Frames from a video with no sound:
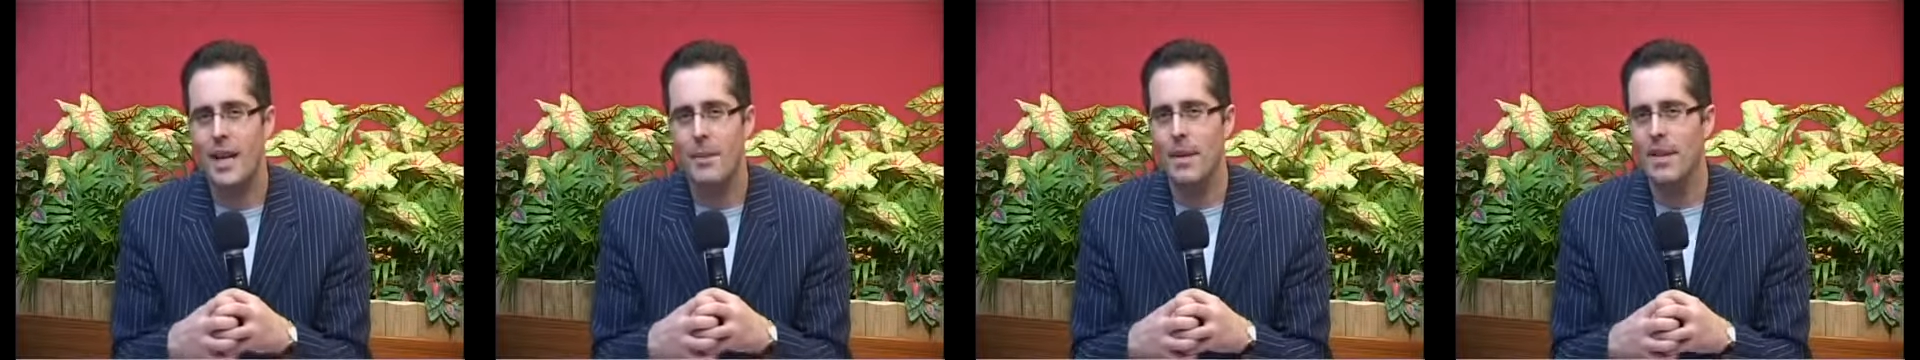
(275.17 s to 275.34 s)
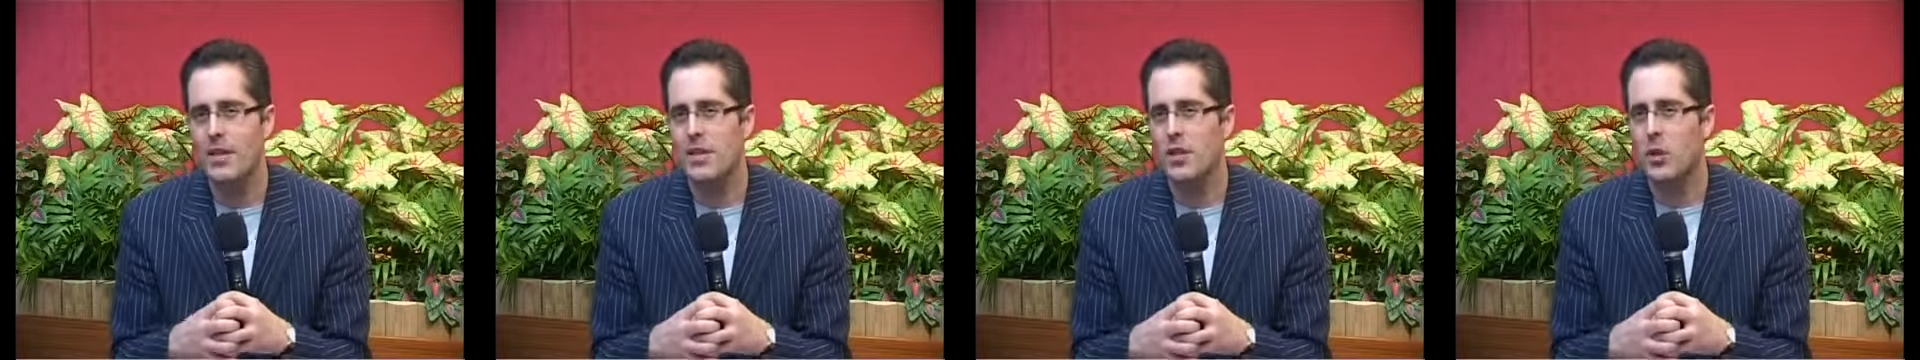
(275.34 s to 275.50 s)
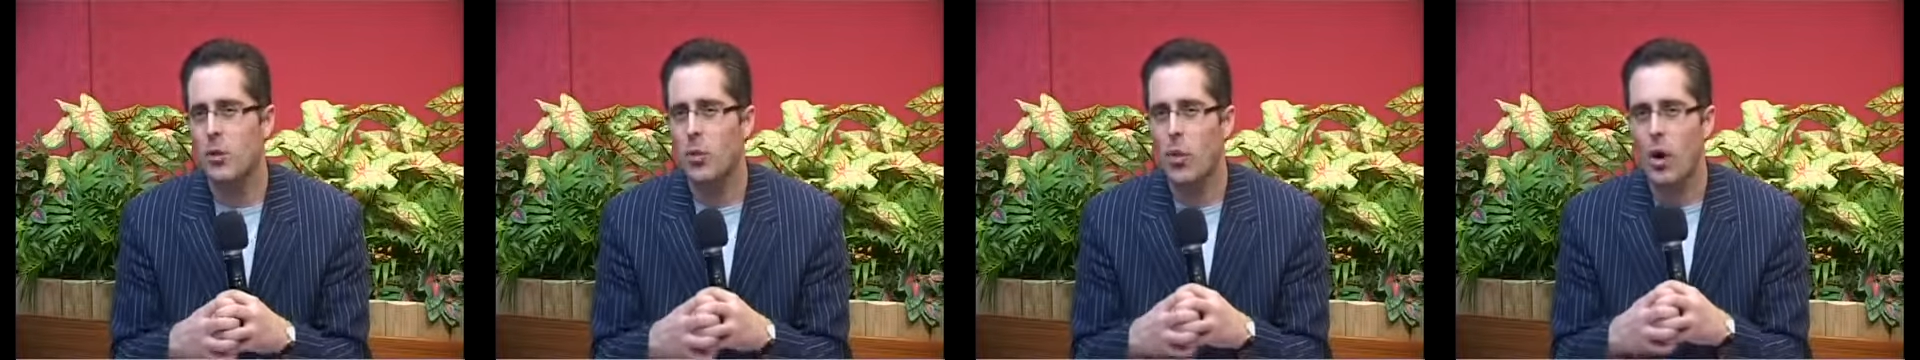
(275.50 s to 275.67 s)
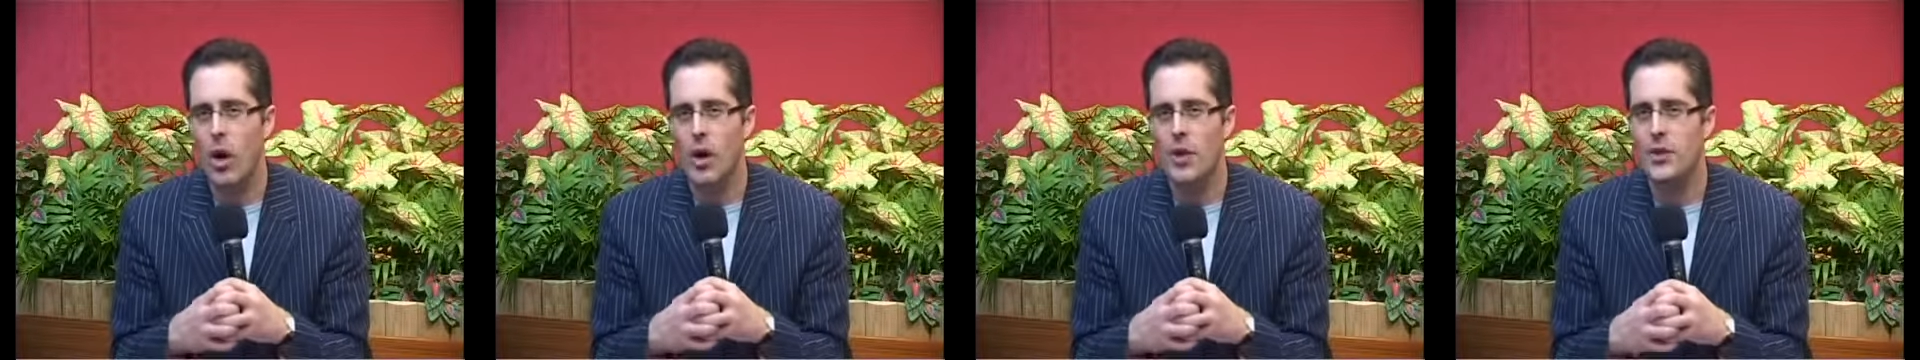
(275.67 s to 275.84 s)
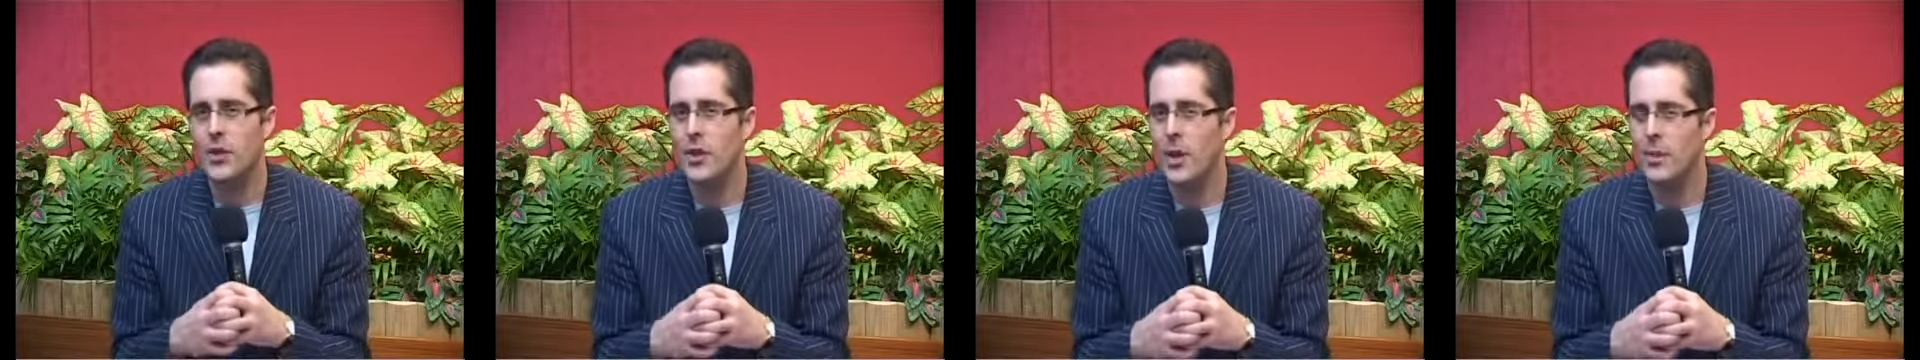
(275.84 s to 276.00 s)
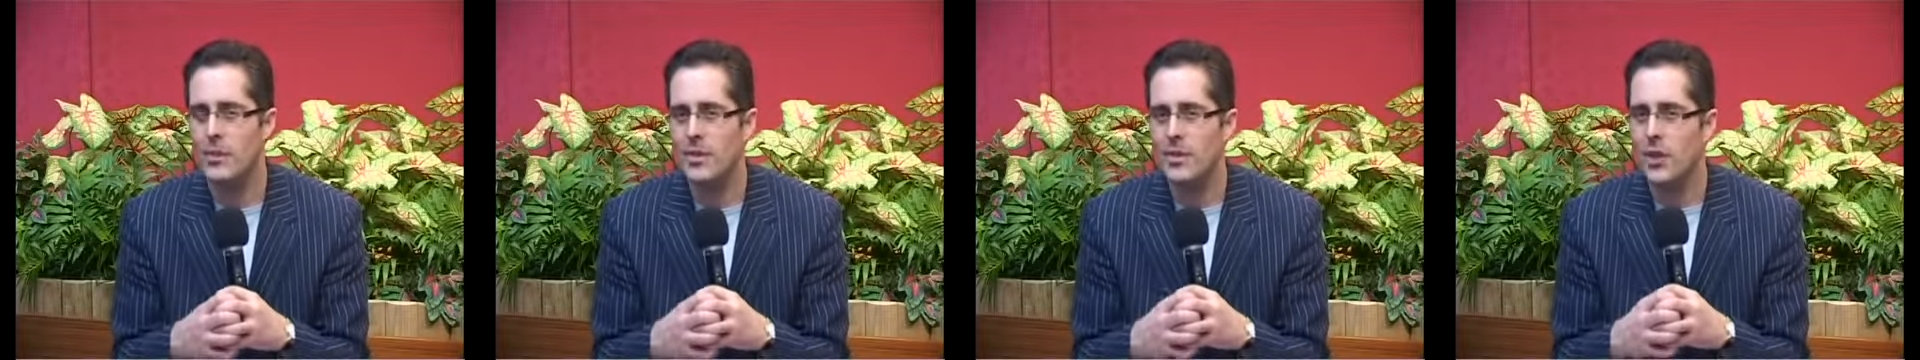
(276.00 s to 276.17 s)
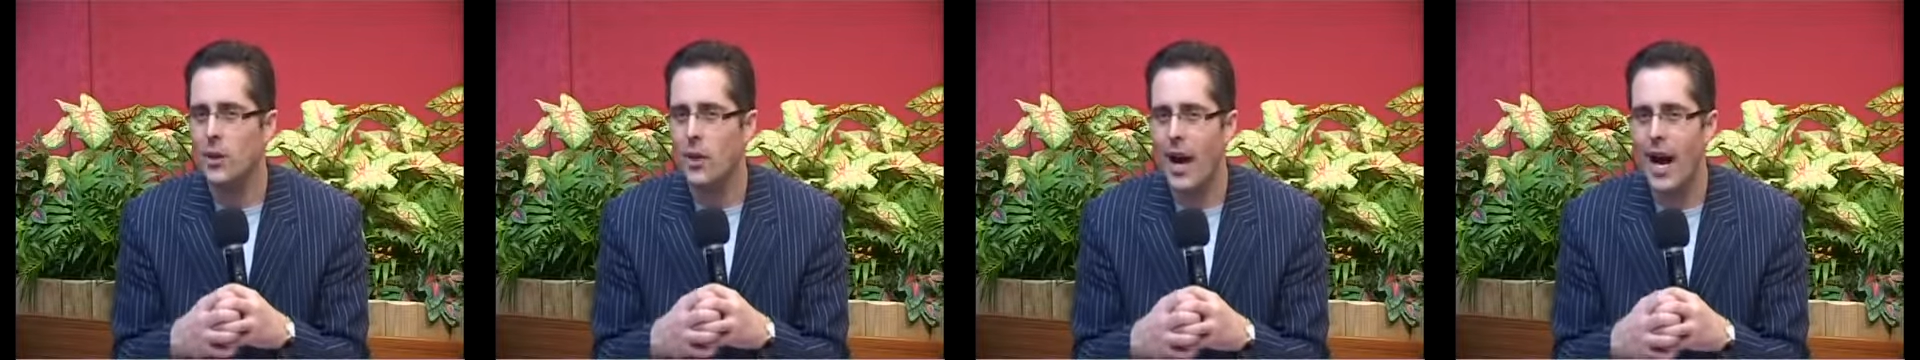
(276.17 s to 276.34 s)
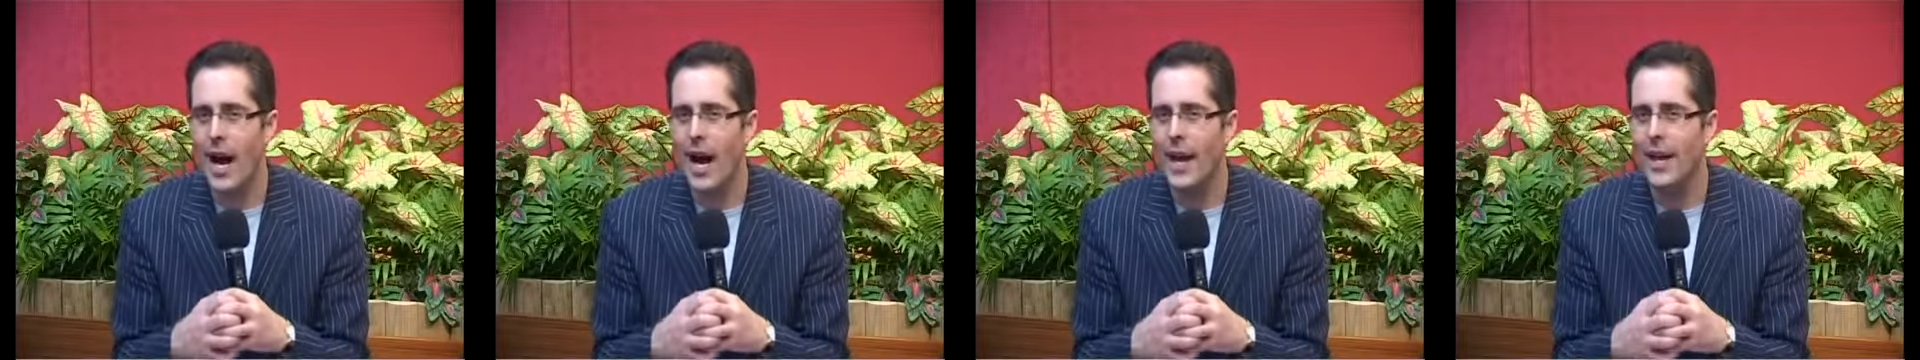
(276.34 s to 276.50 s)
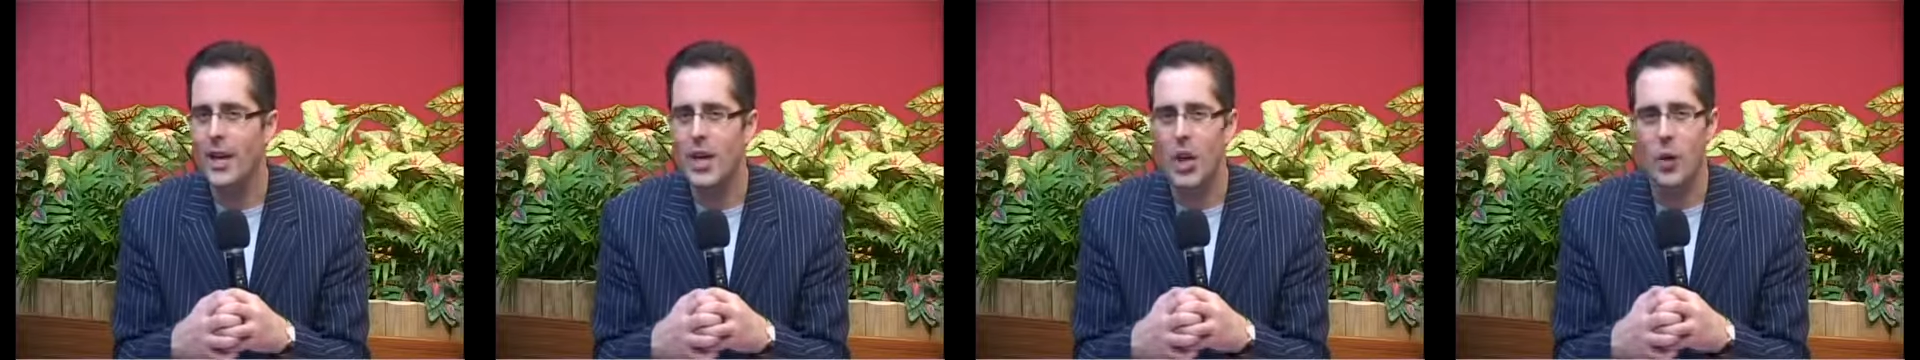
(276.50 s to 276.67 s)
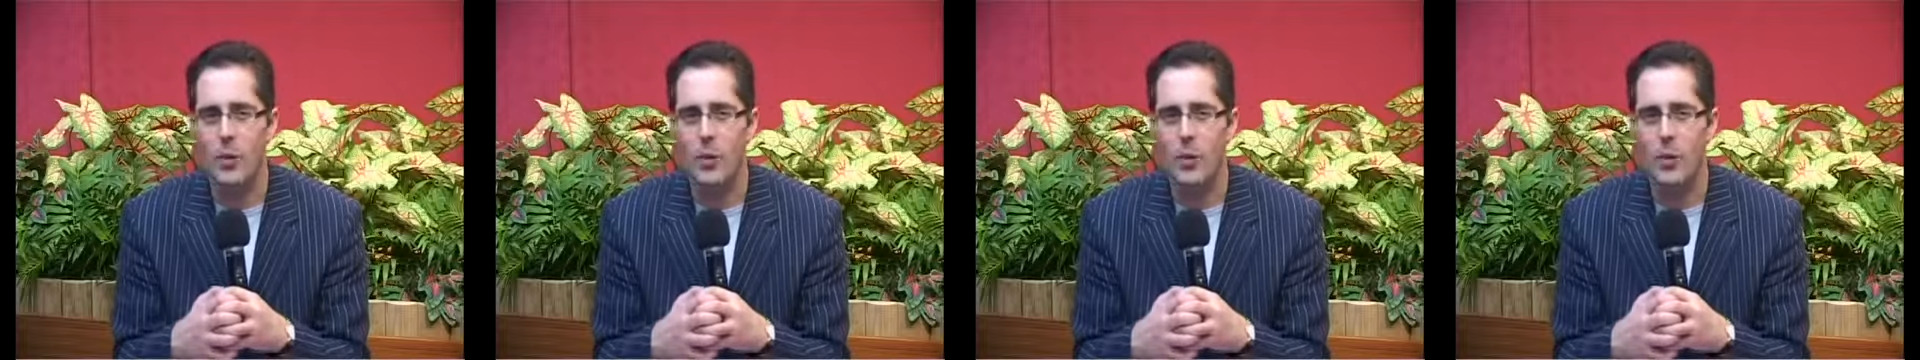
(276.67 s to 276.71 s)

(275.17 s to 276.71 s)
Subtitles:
that means the walls are up so high,